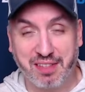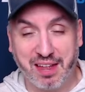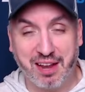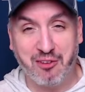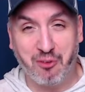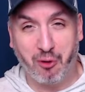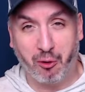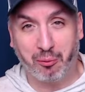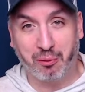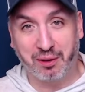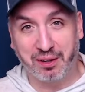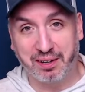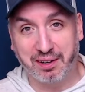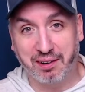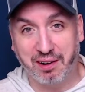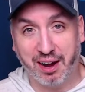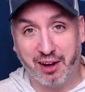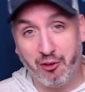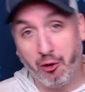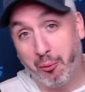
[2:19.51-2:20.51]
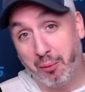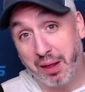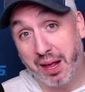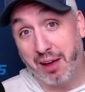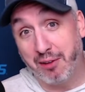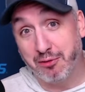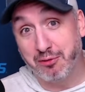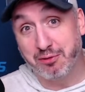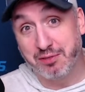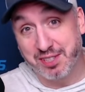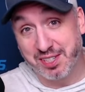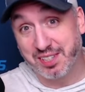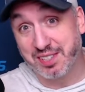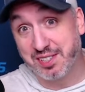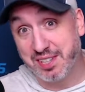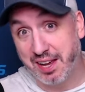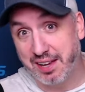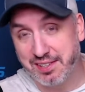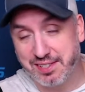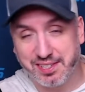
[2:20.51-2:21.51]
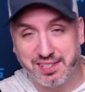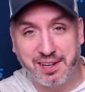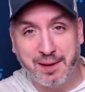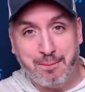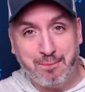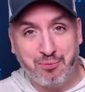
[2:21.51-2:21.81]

That normally I normally have success